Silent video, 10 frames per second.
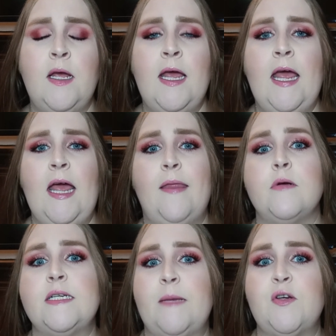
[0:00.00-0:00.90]
and the
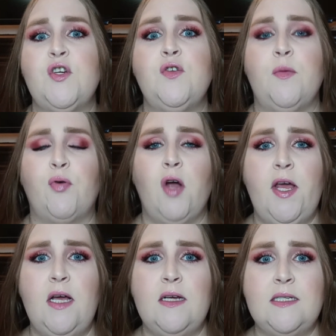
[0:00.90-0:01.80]
reception to the
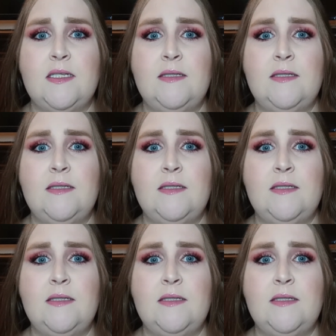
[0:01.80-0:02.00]
products